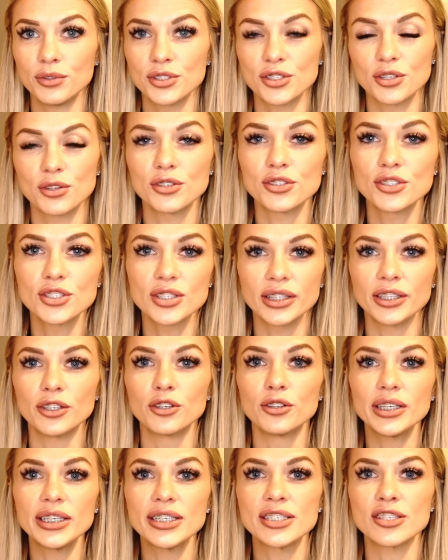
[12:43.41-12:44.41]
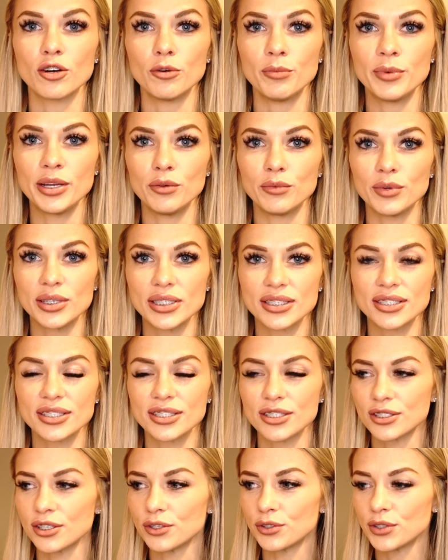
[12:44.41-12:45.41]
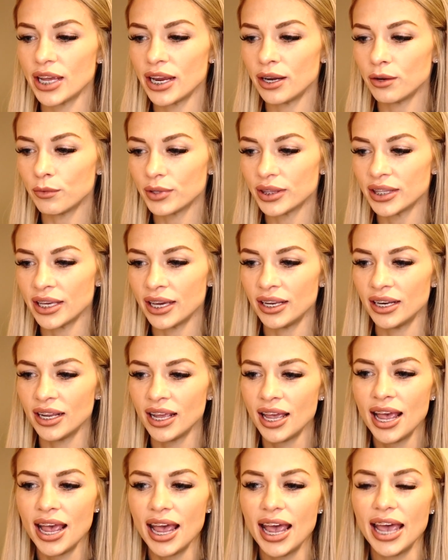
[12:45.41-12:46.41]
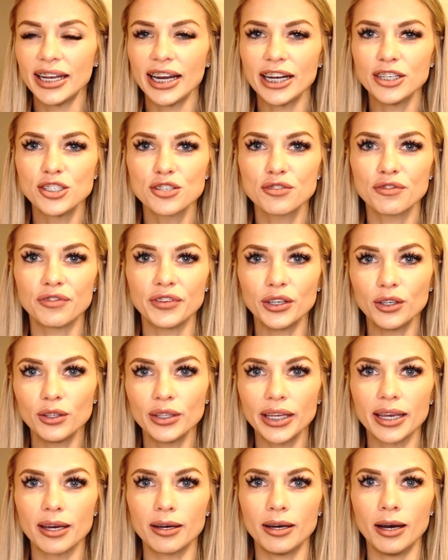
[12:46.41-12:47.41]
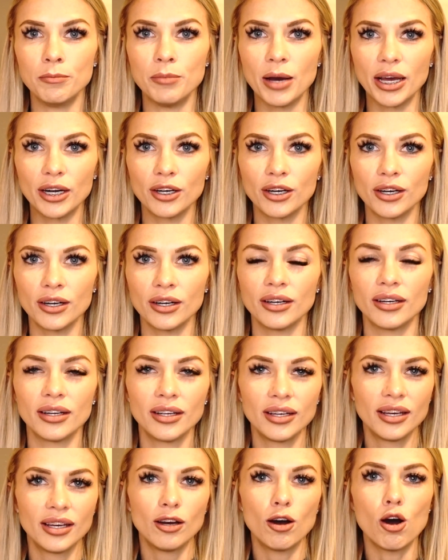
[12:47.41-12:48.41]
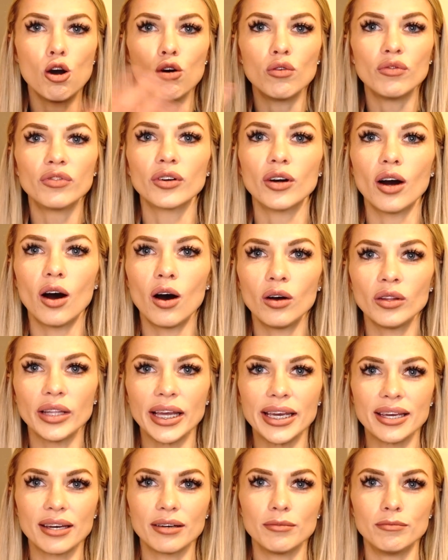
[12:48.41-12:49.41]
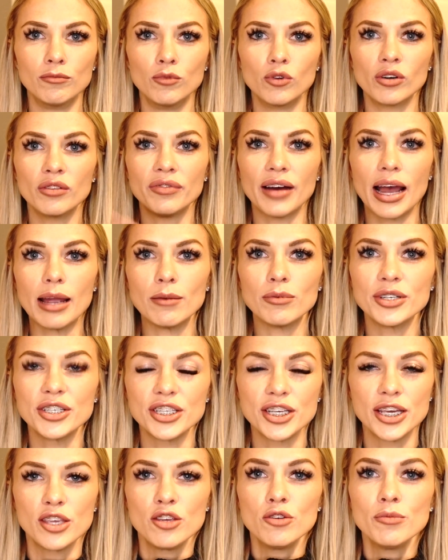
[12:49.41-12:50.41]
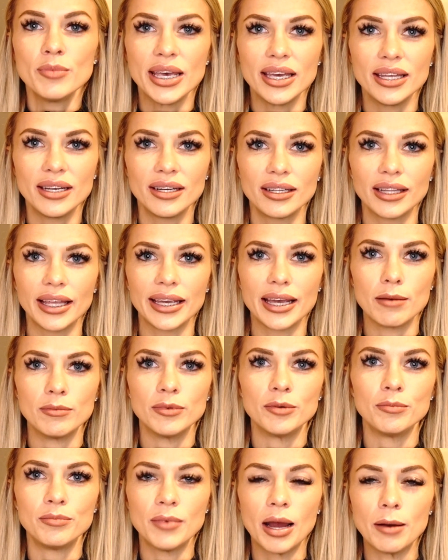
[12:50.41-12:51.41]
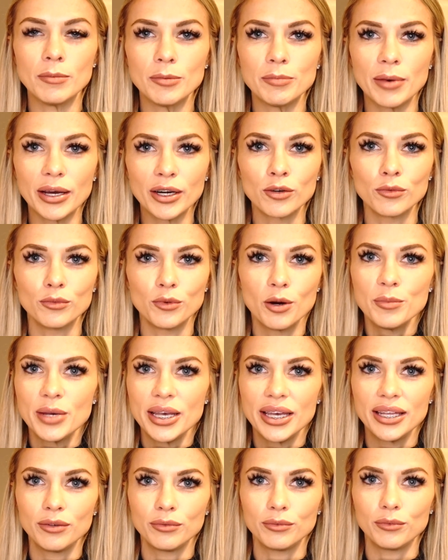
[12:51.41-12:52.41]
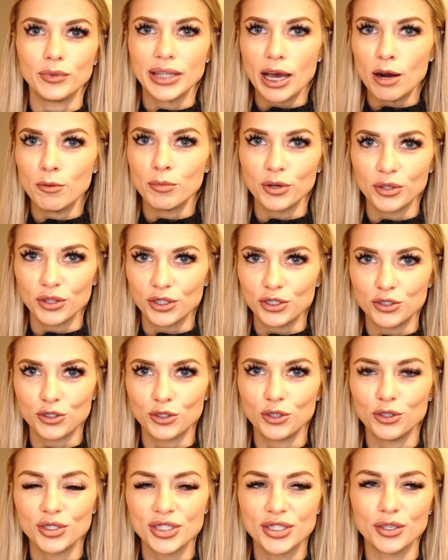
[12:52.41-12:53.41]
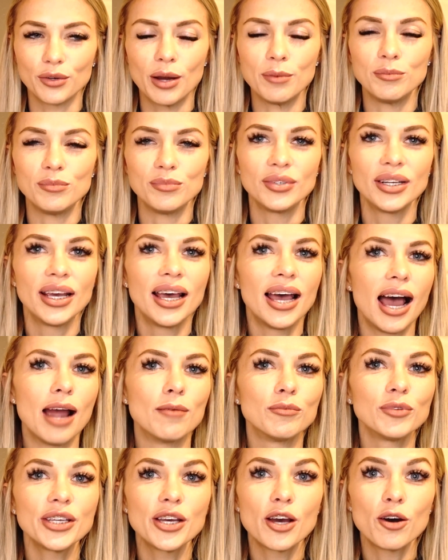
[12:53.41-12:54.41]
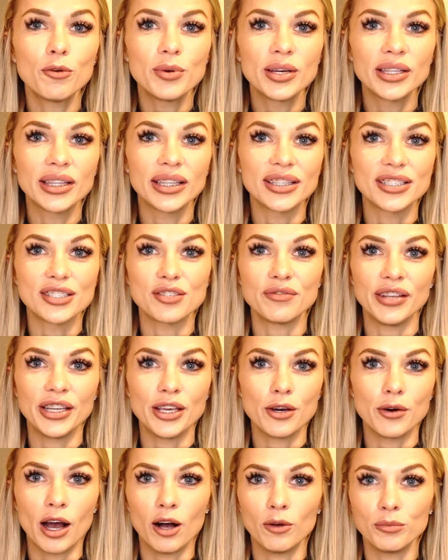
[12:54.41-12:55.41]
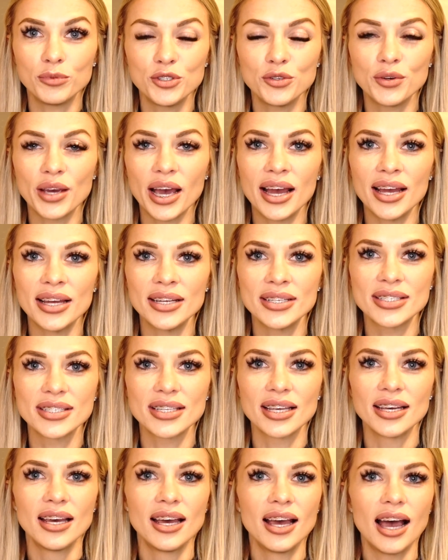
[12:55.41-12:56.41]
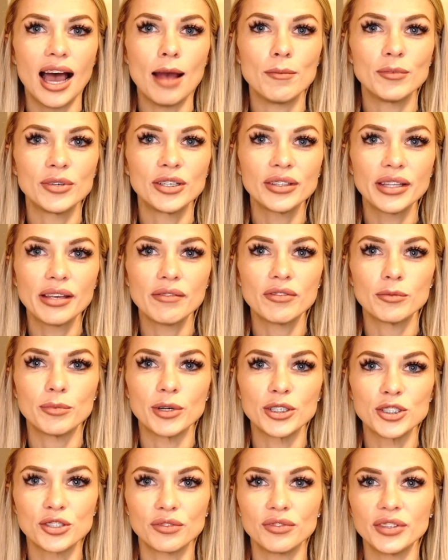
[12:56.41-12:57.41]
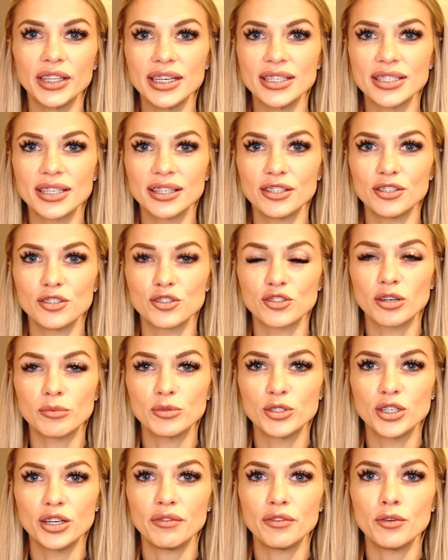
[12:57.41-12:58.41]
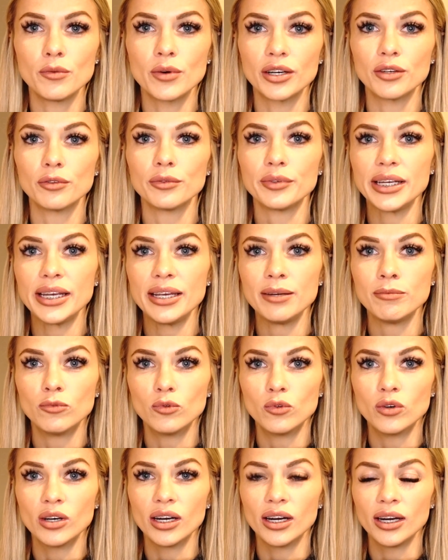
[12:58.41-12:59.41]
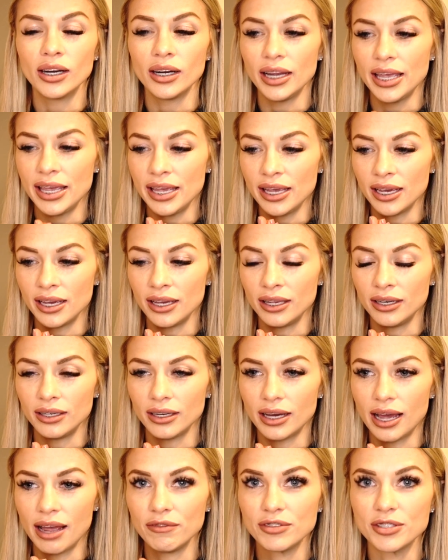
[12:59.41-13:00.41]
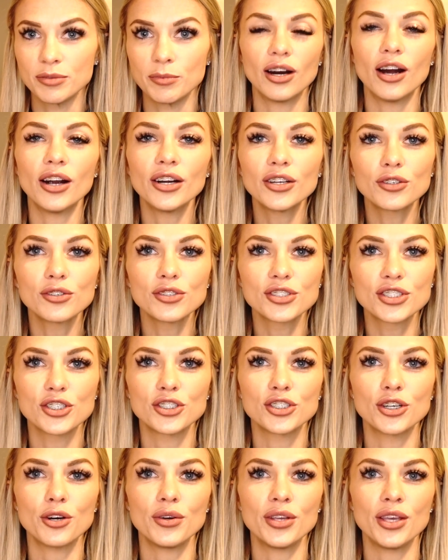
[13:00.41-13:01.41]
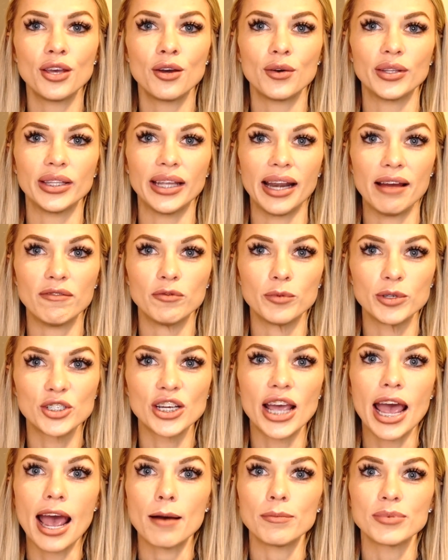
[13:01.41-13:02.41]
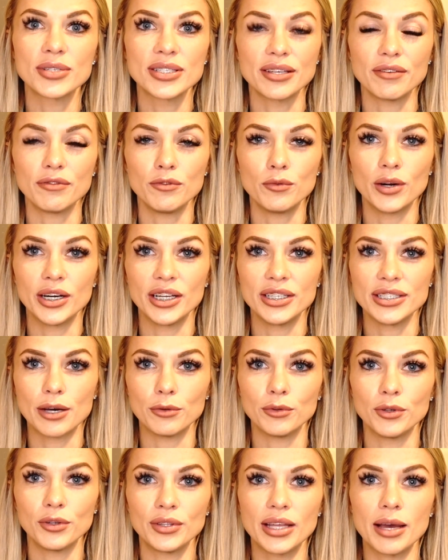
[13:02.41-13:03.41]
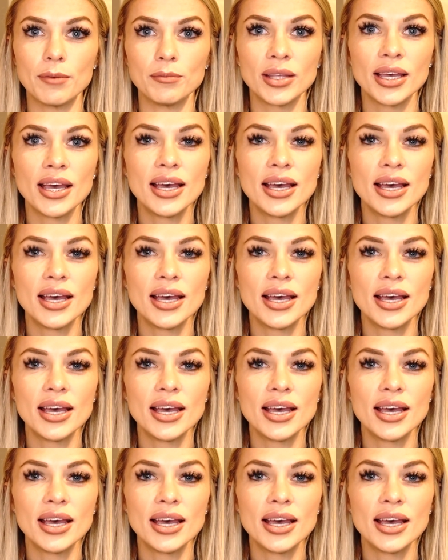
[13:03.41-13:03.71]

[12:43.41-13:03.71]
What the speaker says: So there's literally so many risks associated with it. And I just feel like a better overall, like more vibrant human. Like I'm a better woman without birth control. So I'm really hoping that this video helped you guys. I'm going to leave a bunch of links in the description if you want to read more, and I have some articles to show you, and then I have a bunch of apps if you want to download them.